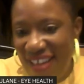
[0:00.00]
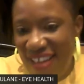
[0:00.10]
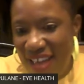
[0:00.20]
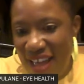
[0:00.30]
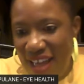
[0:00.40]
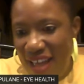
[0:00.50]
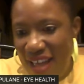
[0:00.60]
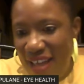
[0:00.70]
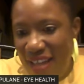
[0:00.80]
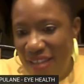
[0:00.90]
This
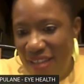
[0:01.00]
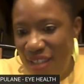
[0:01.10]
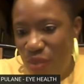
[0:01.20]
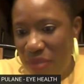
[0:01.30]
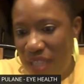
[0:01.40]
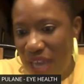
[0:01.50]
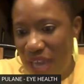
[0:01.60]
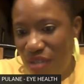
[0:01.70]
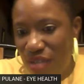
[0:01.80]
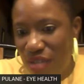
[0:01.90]
website, you can
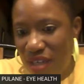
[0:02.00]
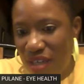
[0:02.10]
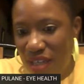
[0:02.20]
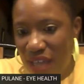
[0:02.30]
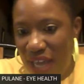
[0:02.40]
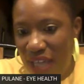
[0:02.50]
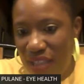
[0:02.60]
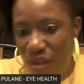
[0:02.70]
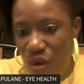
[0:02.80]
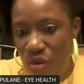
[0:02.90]
create your
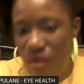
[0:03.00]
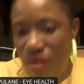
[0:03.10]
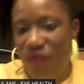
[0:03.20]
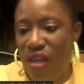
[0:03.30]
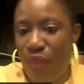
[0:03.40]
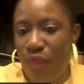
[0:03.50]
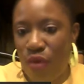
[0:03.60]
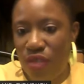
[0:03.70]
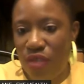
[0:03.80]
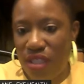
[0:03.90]
own free
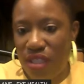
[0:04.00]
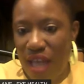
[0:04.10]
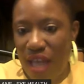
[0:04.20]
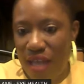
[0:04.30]
posters.